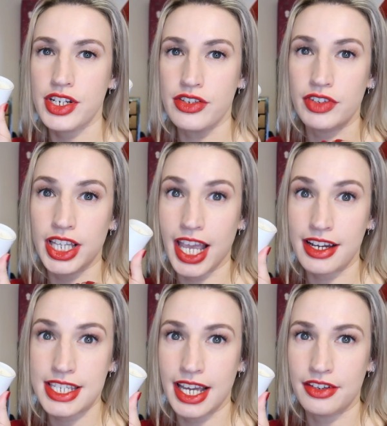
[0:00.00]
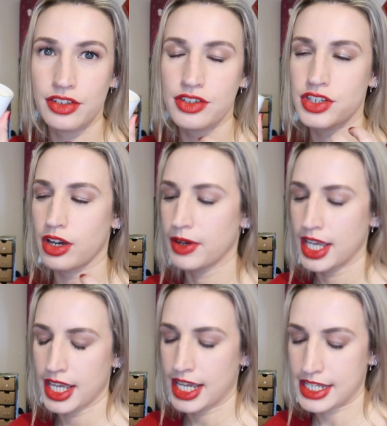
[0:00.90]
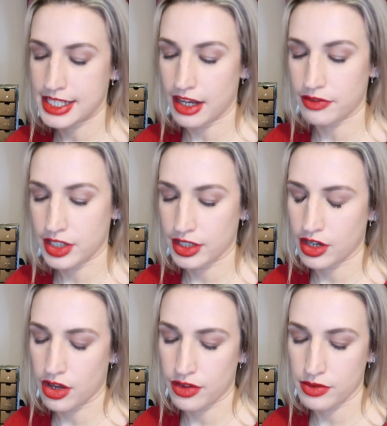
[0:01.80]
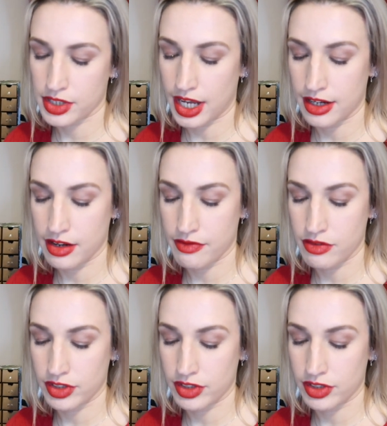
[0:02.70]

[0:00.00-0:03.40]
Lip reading: It's the relaxed candle, so it's definitely got those kind of